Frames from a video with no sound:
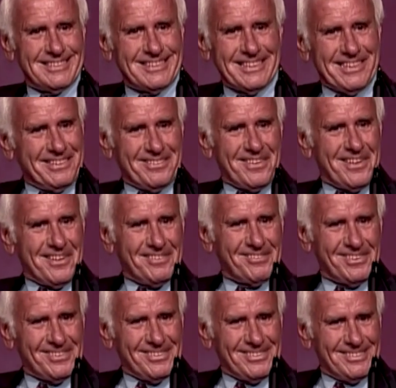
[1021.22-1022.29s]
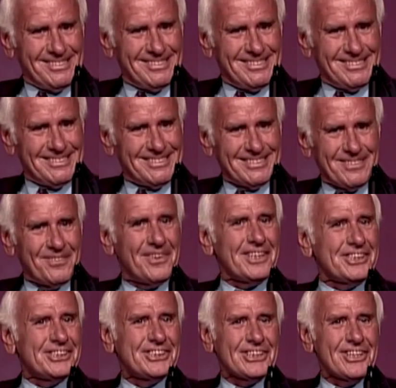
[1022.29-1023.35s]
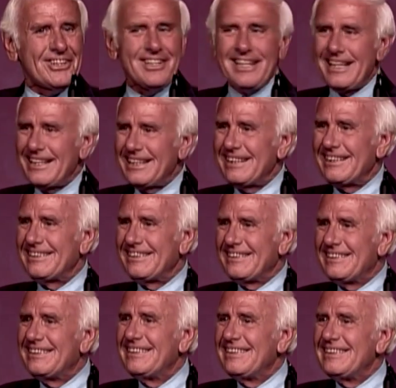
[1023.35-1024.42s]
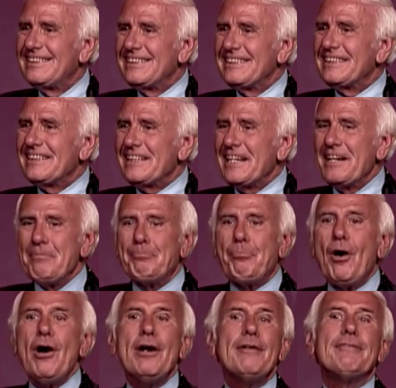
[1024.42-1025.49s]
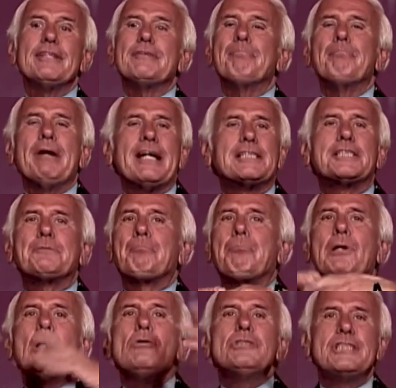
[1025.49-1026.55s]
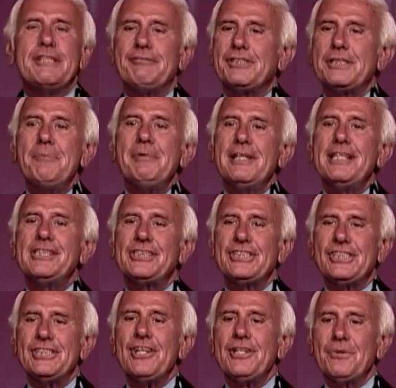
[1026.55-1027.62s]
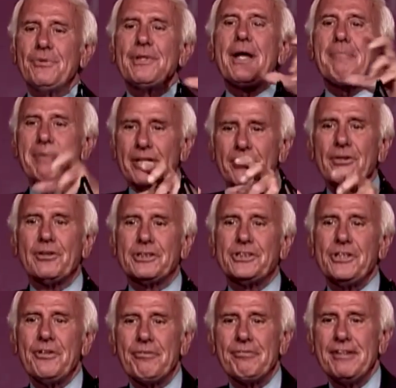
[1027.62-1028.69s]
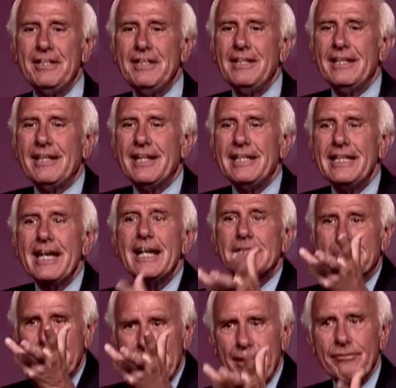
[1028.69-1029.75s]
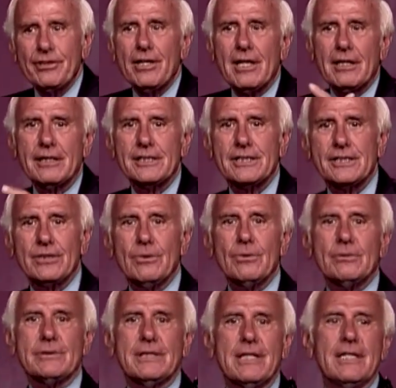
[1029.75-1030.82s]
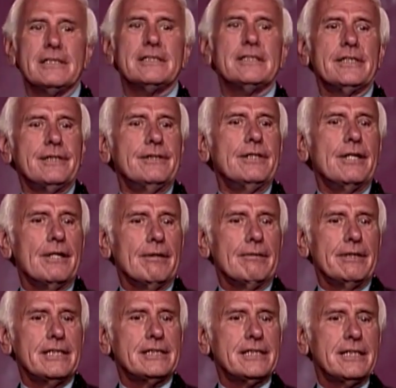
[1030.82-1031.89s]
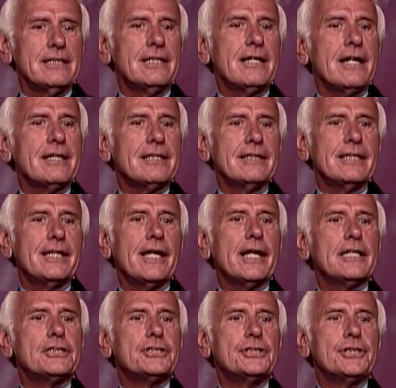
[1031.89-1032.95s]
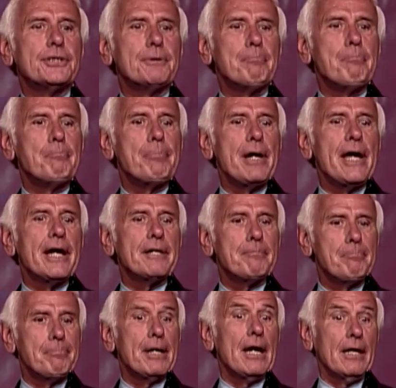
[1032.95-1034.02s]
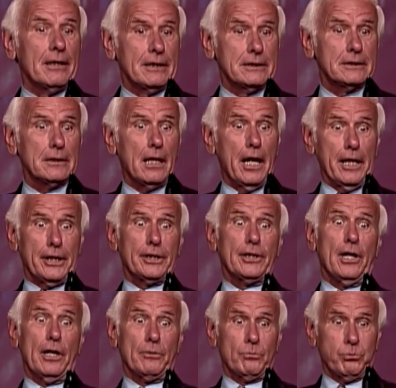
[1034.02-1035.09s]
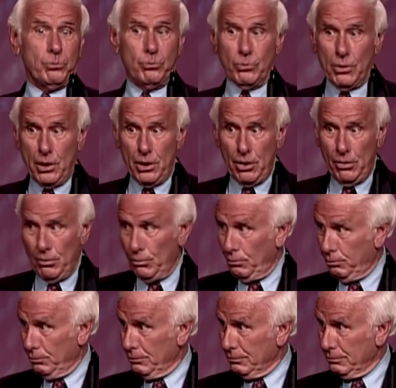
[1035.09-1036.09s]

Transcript: Incredible. What a journey. And part of the explosive stimulation started when I met Earl Schoaf, and he asked me, have you got a list of goals? And I said, no. And he said, then I can guess your bank balance. I thought, whoa.